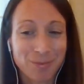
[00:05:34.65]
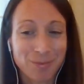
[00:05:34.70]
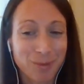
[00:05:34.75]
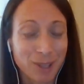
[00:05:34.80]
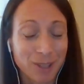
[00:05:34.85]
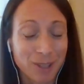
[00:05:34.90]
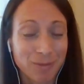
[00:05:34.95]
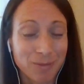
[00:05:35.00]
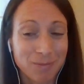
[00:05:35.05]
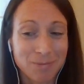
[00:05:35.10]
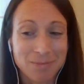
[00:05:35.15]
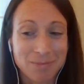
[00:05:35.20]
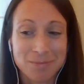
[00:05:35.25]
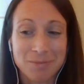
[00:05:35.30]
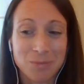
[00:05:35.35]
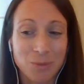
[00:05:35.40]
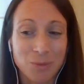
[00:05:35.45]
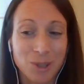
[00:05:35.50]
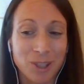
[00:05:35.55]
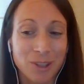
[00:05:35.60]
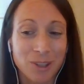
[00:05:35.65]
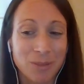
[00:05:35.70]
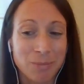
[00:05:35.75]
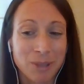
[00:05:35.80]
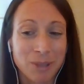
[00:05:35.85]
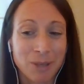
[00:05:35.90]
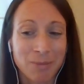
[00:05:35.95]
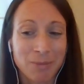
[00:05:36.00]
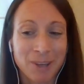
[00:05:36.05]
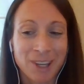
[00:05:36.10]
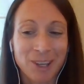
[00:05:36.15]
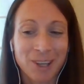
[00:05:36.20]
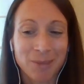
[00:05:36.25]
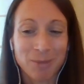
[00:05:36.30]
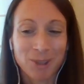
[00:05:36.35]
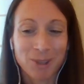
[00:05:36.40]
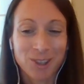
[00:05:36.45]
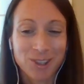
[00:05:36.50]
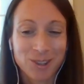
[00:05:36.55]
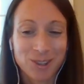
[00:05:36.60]
but will it be my
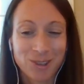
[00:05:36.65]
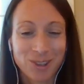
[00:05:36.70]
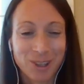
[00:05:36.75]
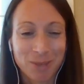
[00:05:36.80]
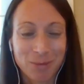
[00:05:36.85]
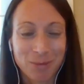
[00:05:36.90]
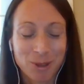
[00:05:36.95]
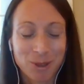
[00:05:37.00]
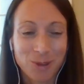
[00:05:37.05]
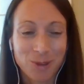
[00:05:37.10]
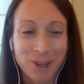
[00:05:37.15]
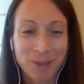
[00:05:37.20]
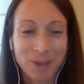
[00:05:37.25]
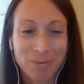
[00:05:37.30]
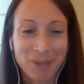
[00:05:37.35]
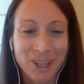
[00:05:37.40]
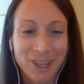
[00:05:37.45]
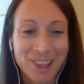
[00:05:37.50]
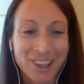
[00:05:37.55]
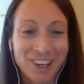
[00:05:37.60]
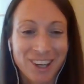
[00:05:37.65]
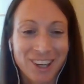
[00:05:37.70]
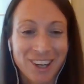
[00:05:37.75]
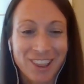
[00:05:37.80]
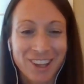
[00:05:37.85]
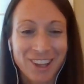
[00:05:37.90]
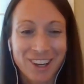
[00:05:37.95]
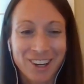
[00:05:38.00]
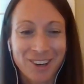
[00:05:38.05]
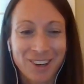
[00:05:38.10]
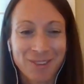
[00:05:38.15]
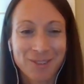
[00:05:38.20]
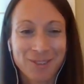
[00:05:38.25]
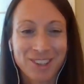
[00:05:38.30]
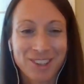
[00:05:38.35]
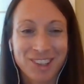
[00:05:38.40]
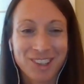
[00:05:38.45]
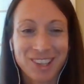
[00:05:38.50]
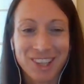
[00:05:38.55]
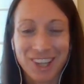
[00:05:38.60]
number 2 or number 1 by the end of the year?
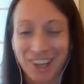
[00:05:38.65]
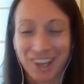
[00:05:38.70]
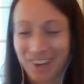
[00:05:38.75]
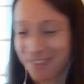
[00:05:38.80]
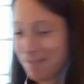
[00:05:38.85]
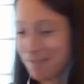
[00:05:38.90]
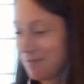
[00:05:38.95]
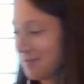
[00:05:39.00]
We'll see.